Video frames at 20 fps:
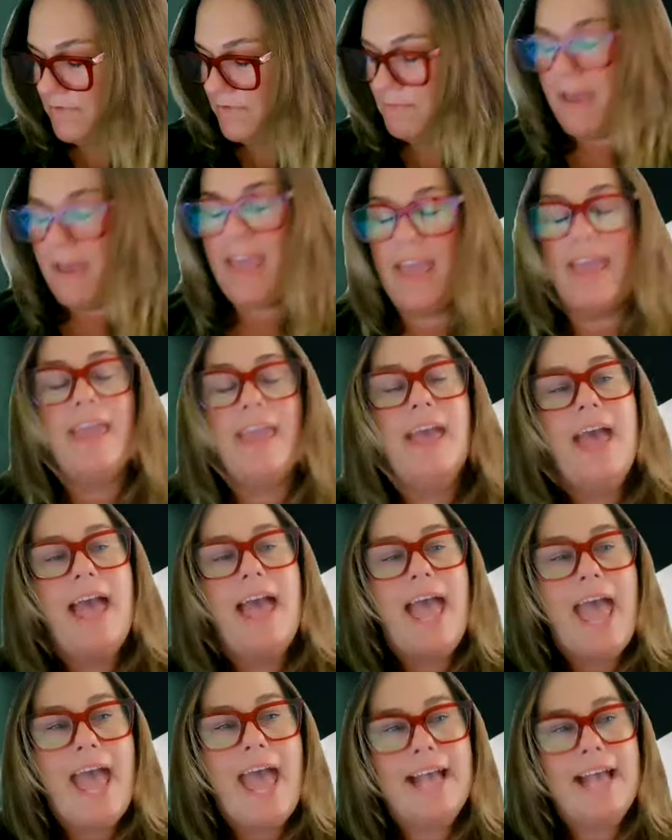for me.
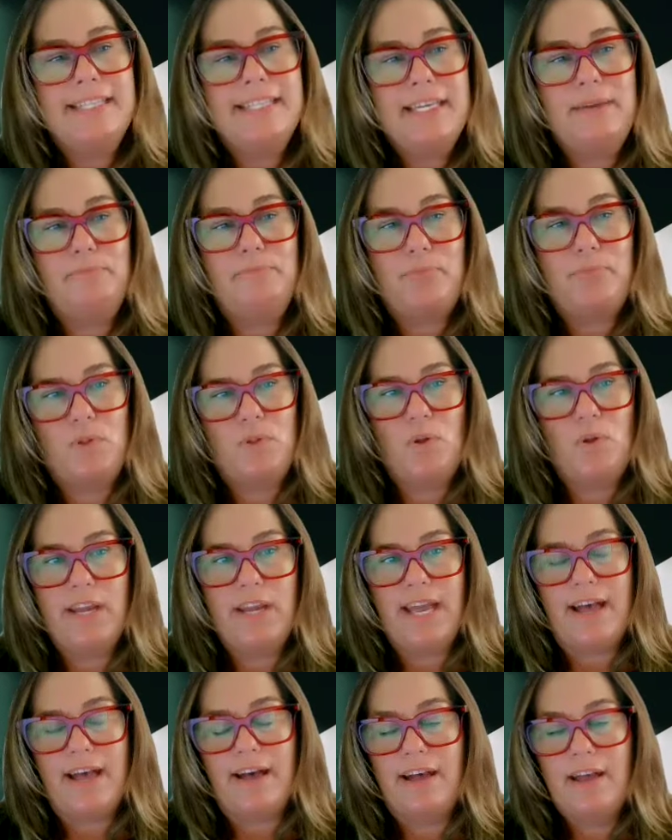As an
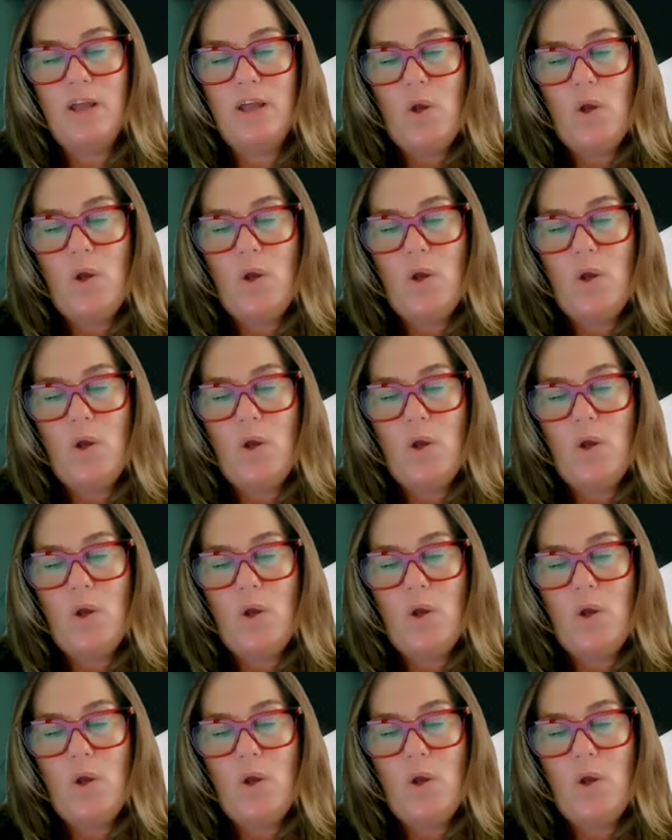employer,